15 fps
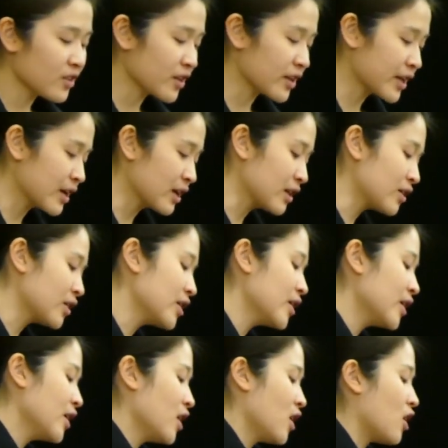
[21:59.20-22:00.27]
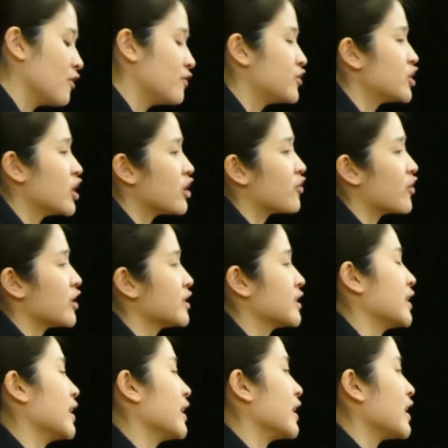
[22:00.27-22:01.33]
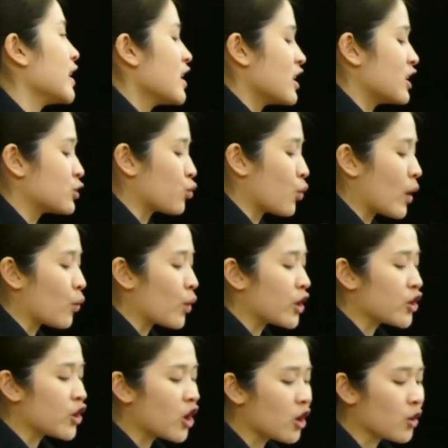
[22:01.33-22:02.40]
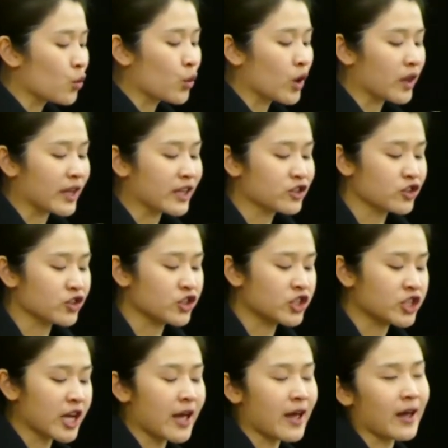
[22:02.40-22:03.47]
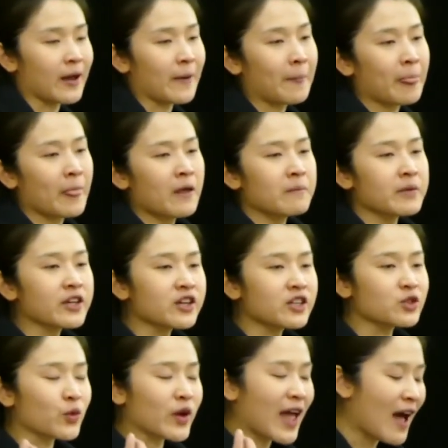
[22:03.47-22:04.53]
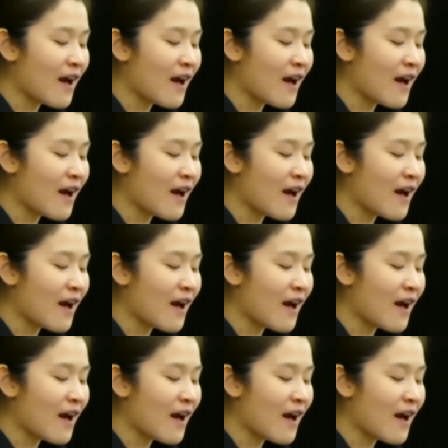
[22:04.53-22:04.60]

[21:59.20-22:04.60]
The killer of generosity is when we're not willing to share, because we